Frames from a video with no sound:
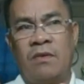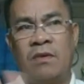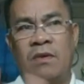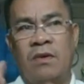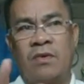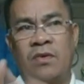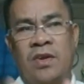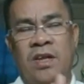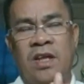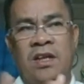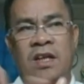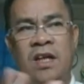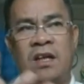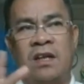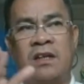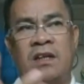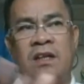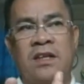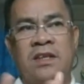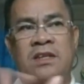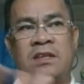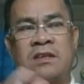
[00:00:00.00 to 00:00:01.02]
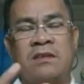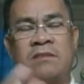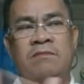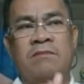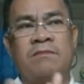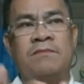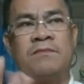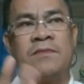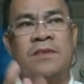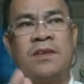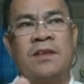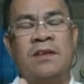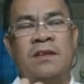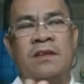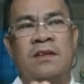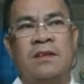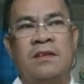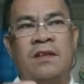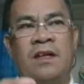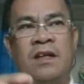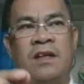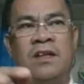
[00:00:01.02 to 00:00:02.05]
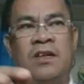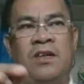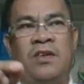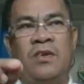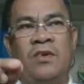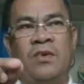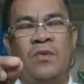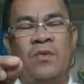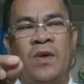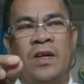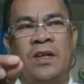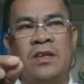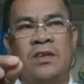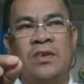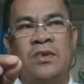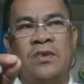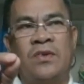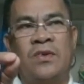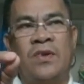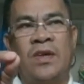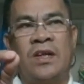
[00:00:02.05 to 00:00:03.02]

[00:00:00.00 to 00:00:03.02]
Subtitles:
rotating desk. Then you want to